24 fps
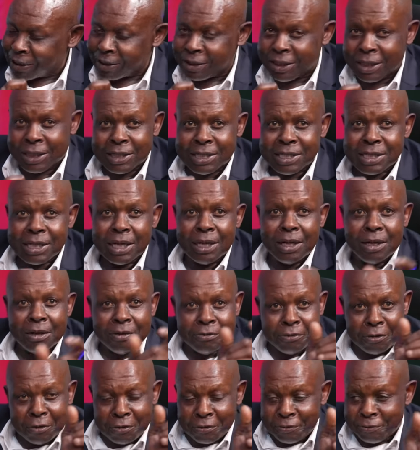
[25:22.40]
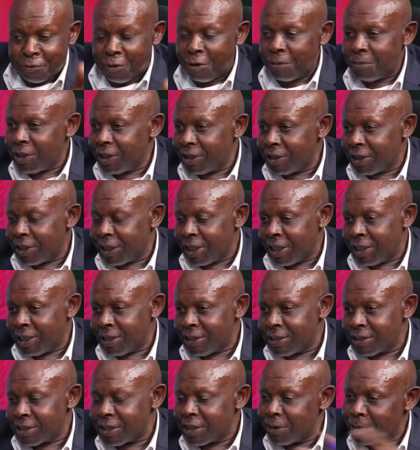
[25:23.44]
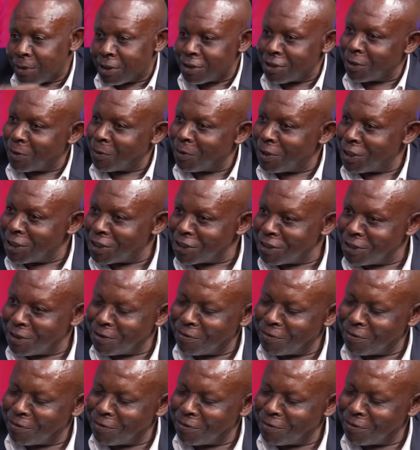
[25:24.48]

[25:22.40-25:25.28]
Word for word: things, for forming the ANC was the question